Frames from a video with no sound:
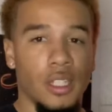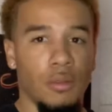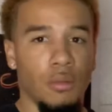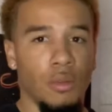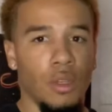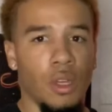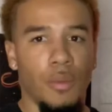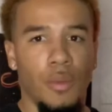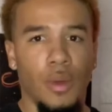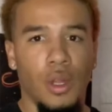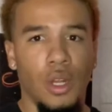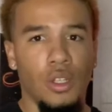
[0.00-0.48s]
some
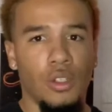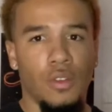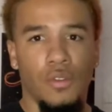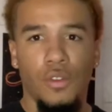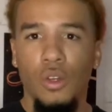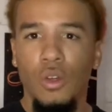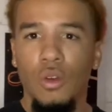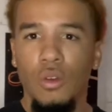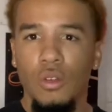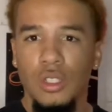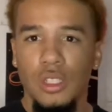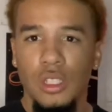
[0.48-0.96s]
good pillows. If you're
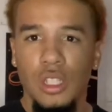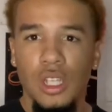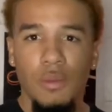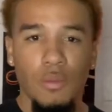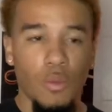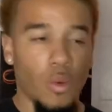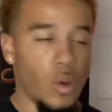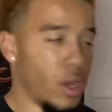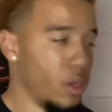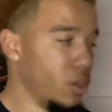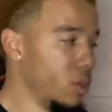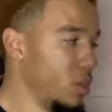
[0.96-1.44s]
going to sleep
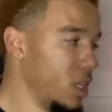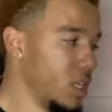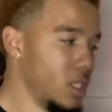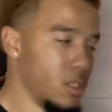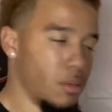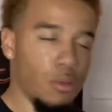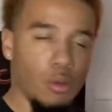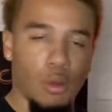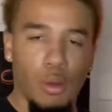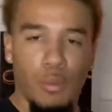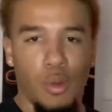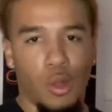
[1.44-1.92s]
well, you need some
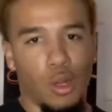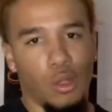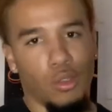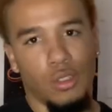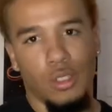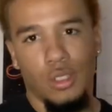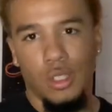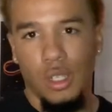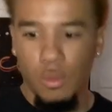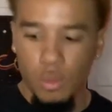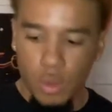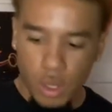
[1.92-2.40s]
good pillows to
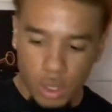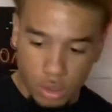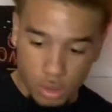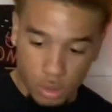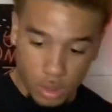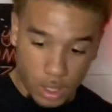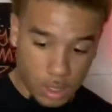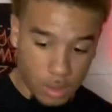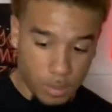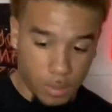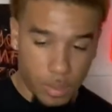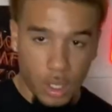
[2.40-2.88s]
sleep well, so
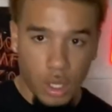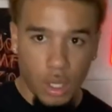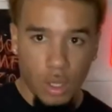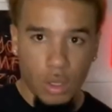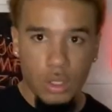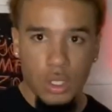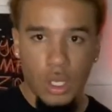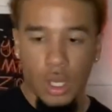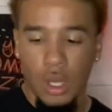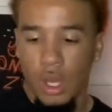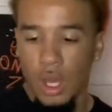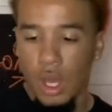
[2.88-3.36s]
get some
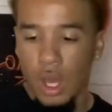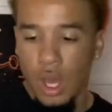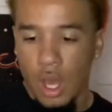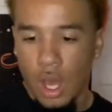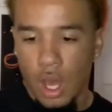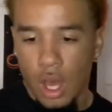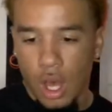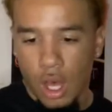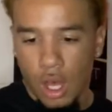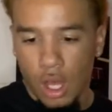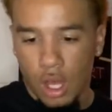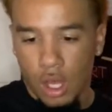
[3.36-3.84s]
pillows.
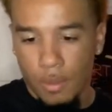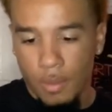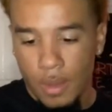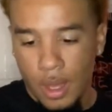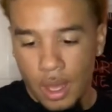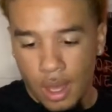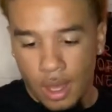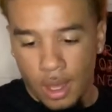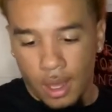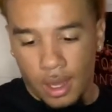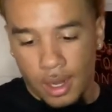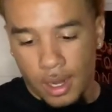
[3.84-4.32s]

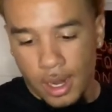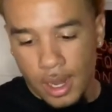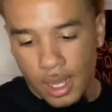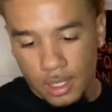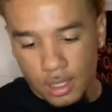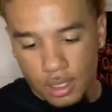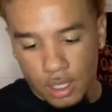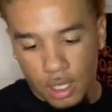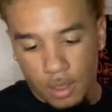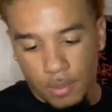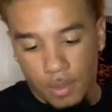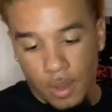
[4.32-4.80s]

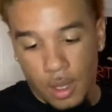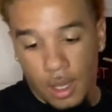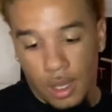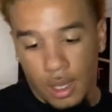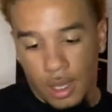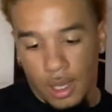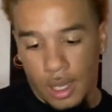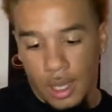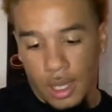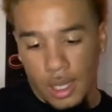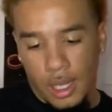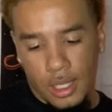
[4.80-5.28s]
Next up
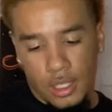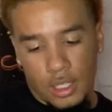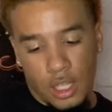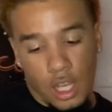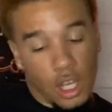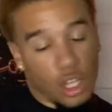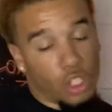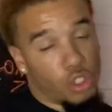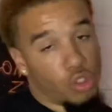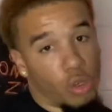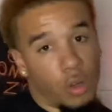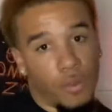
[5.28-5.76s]
is
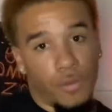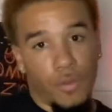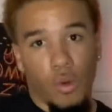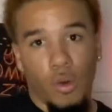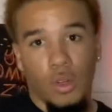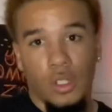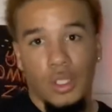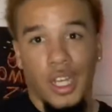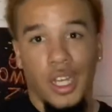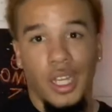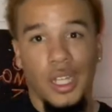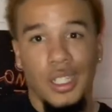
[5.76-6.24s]
Jordan
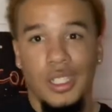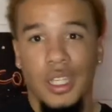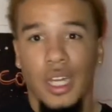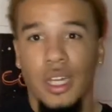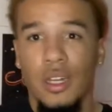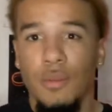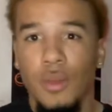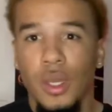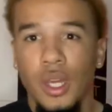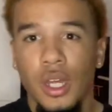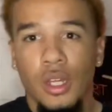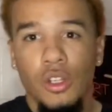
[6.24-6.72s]
4s. Like I said in
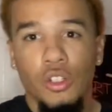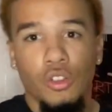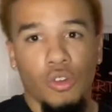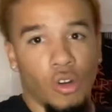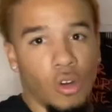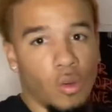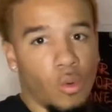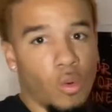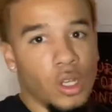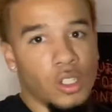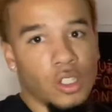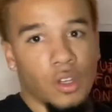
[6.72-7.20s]
the beginning,
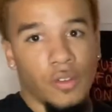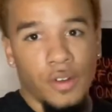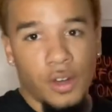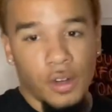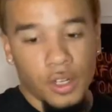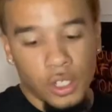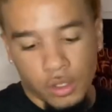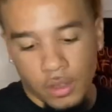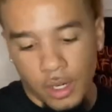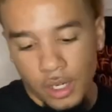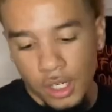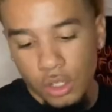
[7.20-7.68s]
Jordan 1s are very
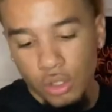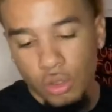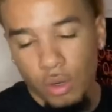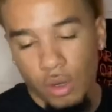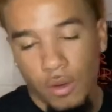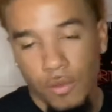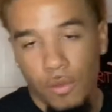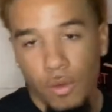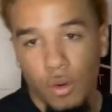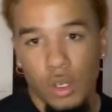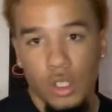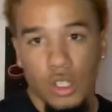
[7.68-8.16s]
trendy. Jordan
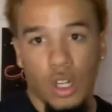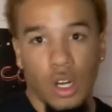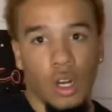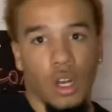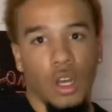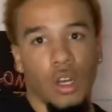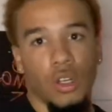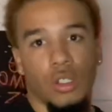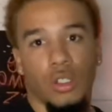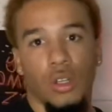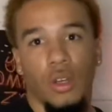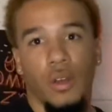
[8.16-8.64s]
4s are
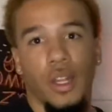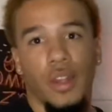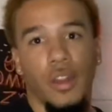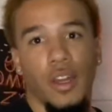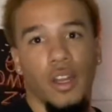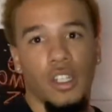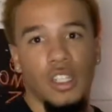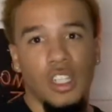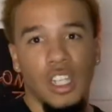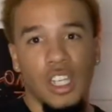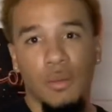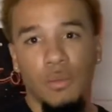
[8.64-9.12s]
also, and they're
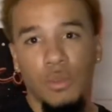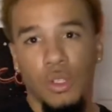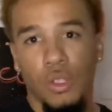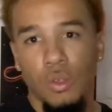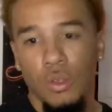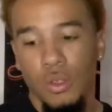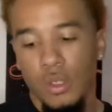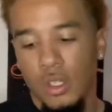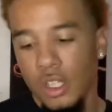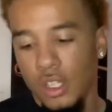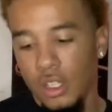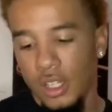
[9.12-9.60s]
cheap too.
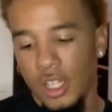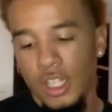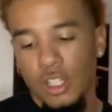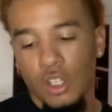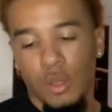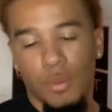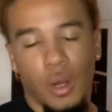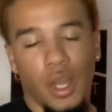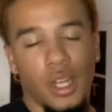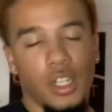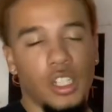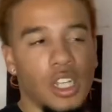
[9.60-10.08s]
These are
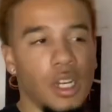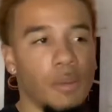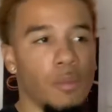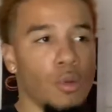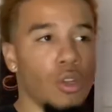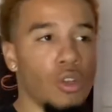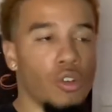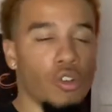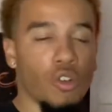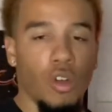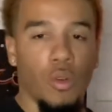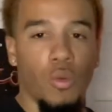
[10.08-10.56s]
probably cheaper
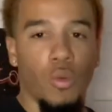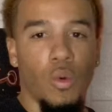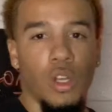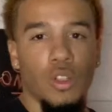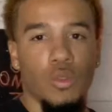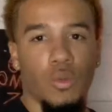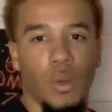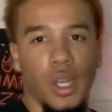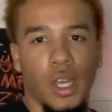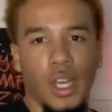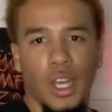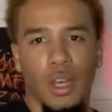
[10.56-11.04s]
than Jordan 1s
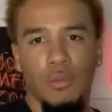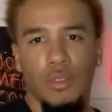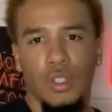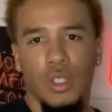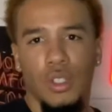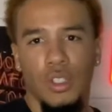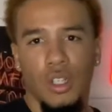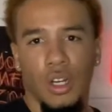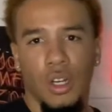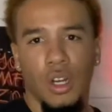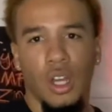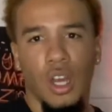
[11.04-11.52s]
when it comes to
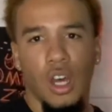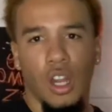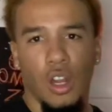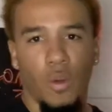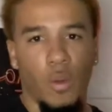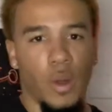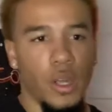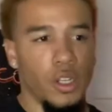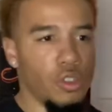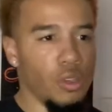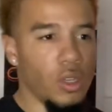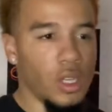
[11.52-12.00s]
certain
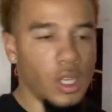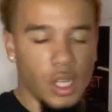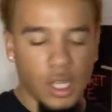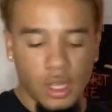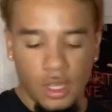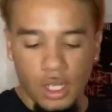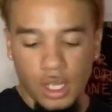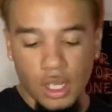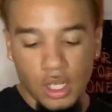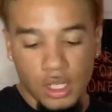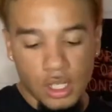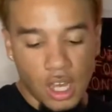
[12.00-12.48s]
colorways. You can get
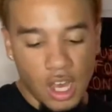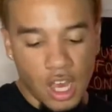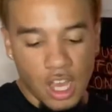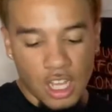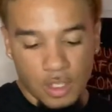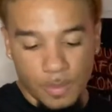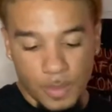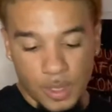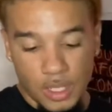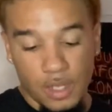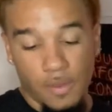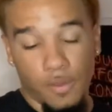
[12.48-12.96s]
these
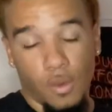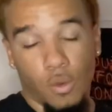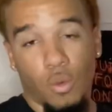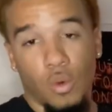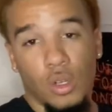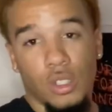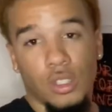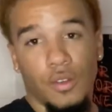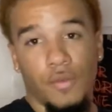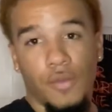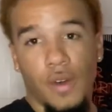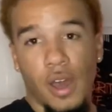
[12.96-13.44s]
specific
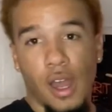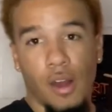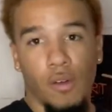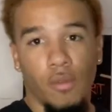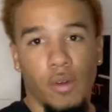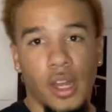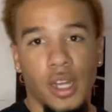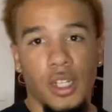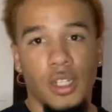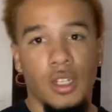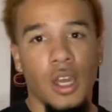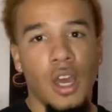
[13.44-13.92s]
ones, the fire
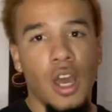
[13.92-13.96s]
reds,